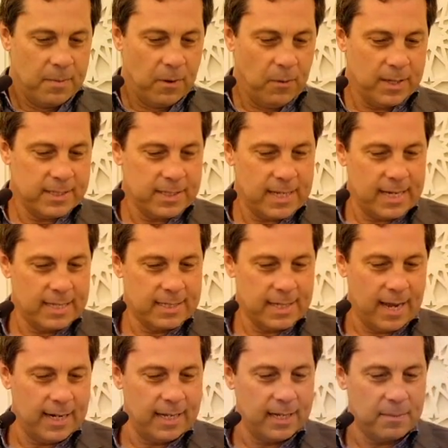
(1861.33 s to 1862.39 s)
But what's
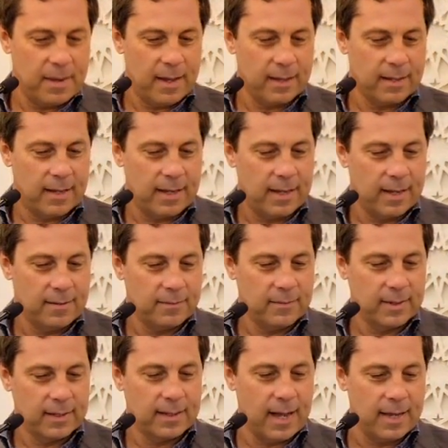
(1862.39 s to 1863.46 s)
exciting
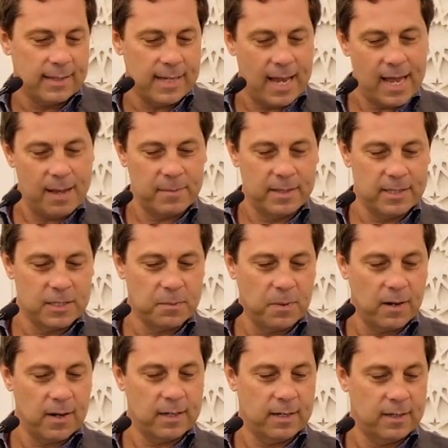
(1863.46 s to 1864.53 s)
about Kantab and this
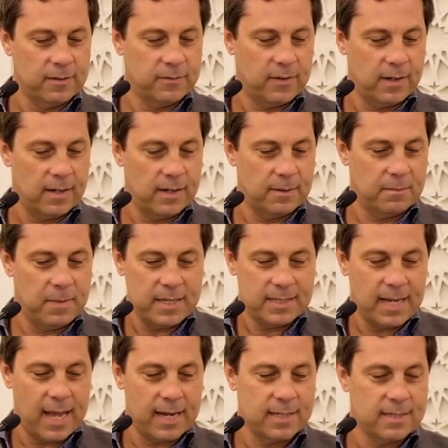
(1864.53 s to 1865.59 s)
part of
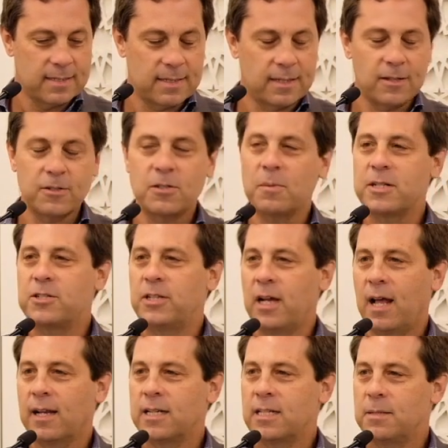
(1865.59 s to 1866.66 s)
Muscat is there's so much
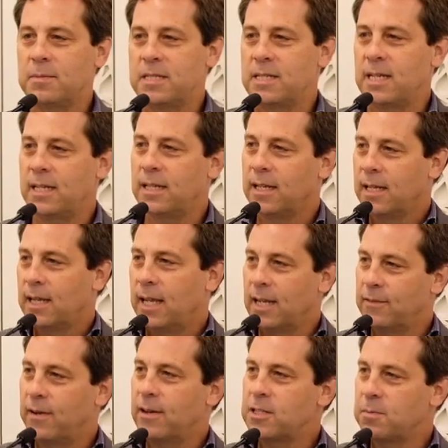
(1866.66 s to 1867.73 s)
geology to be seen in
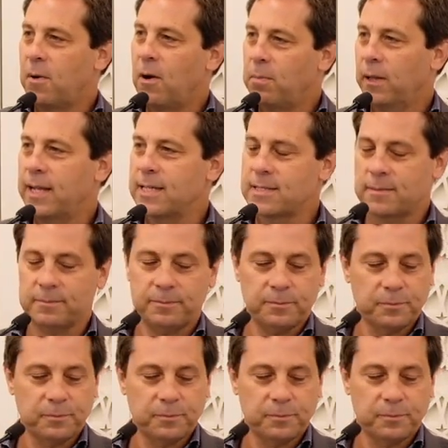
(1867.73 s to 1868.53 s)
a very small place.